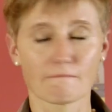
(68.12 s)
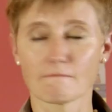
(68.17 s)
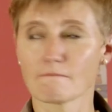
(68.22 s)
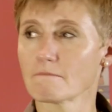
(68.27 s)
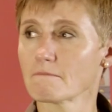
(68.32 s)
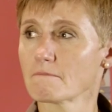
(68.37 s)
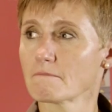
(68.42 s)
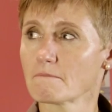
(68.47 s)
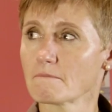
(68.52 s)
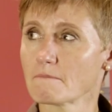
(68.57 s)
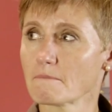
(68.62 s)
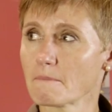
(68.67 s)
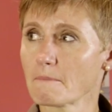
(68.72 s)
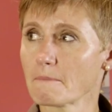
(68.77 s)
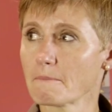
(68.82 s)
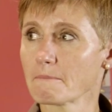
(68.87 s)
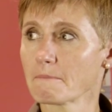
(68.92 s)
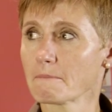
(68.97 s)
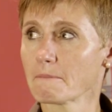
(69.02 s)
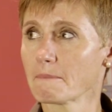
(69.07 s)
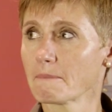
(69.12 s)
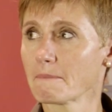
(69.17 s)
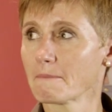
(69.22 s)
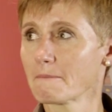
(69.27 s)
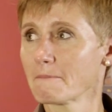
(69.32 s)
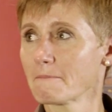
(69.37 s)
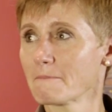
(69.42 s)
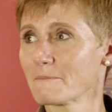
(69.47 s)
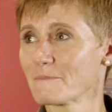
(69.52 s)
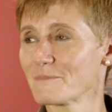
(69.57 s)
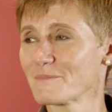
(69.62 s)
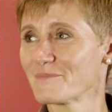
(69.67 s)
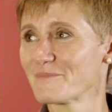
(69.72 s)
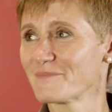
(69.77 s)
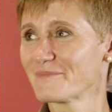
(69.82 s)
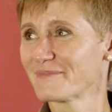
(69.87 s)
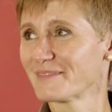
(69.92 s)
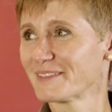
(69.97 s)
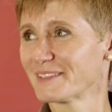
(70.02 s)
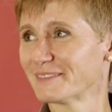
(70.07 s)

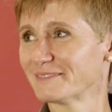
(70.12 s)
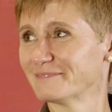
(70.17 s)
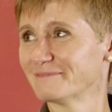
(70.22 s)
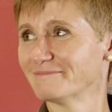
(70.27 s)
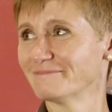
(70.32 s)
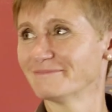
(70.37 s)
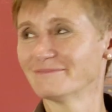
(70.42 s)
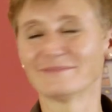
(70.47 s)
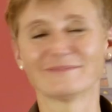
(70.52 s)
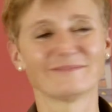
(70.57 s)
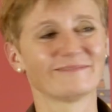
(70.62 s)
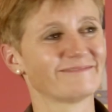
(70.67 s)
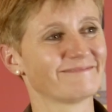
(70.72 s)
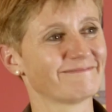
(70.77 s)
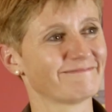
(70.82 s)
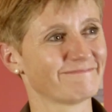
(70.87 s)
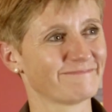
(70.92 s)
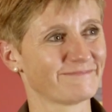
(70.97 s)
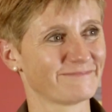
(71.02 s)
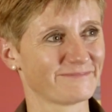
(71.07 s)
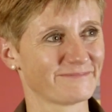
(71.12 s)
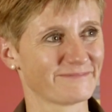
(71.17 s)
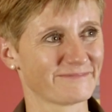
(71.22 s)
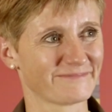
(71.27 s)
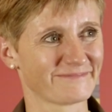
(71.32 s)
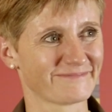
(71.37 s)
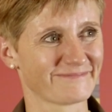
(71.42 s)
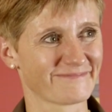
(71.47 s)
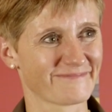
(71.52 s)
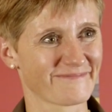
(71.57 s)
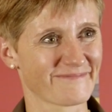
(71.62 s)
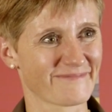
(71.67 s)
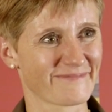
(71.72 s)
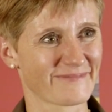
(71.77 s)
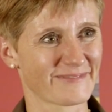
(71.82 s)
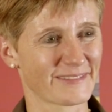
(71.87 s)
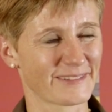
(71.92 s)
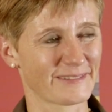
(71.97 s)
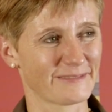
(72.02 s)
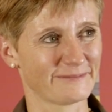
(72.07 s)

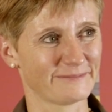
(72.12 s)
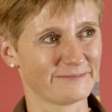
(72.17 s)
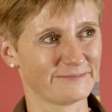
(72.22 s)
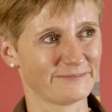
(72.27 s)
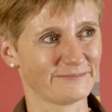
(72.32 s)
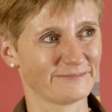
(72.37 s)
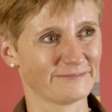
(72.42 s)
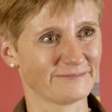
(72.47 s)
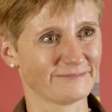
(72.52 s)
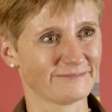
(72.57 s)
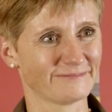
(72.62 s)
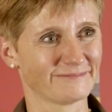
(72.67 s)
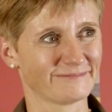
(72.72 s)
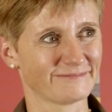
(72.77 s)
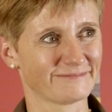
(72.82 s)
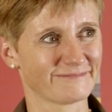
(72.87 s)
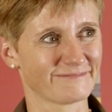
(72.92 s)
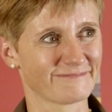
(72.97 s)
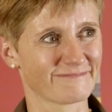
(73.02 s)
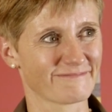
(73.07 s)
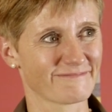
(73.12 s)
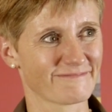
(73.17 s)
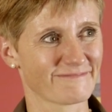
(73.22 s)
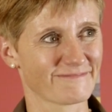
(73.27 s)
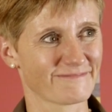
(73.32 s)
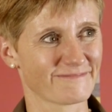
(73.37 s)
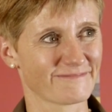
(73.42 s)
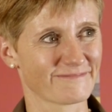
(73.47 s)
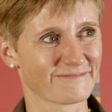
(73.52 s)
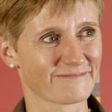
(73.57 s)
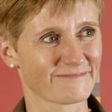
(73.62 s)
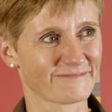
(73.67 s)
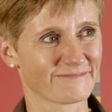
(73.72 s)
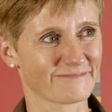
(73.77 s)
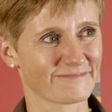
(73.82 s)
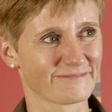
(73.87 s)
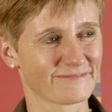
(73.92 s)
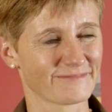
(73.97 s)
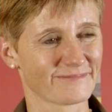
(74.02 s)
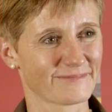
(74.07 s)

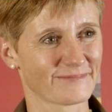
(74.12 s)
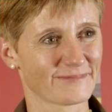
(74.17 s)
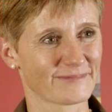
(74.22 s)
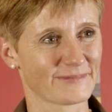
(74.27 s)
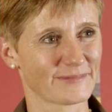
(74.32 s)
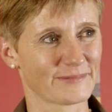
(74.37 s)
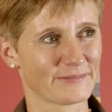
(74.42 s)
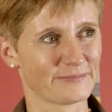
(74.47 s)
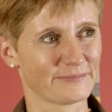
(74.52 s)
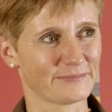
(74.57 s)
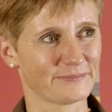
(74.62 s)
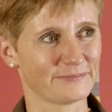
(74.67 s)
This person isn't speaking.